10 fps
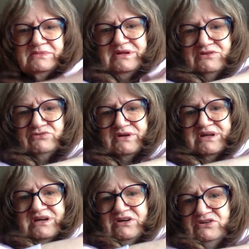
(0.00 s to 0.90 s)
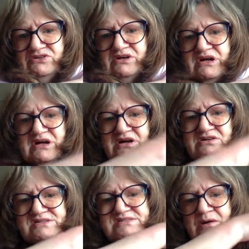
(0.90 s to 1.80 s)
either here
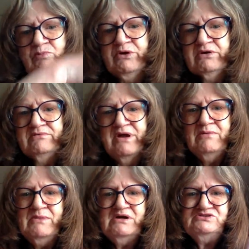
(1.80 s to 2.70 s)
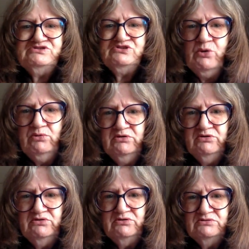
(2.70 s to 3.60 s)
somewhere around my
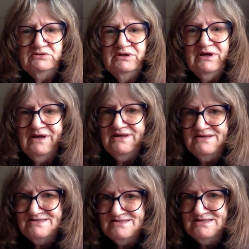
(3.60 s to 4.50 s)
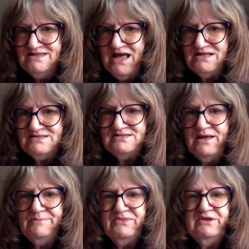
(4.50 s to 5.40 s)
shoulder. Isn't that
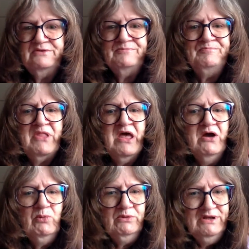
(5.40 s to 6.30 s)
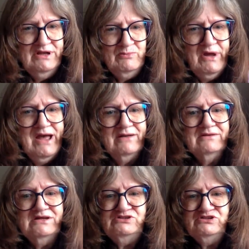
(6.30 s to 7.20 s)
something? Well, anyway, I'll
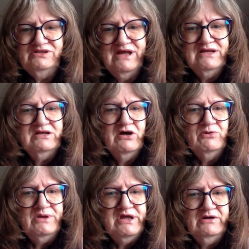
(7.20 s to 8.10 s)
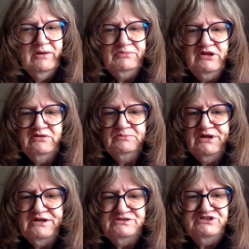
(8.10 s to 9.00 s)
let you, let it go here. I plead the
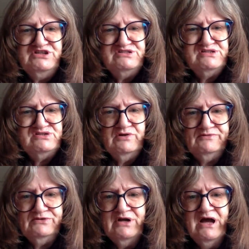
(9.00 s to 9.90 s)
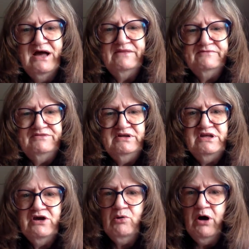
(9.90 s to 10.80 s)
blood of Jesus over the
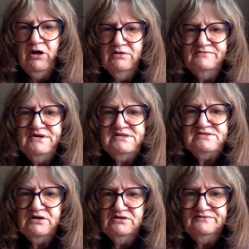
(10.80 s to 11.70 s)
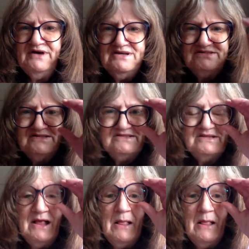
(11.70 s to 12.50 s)
video, all of us, our devices,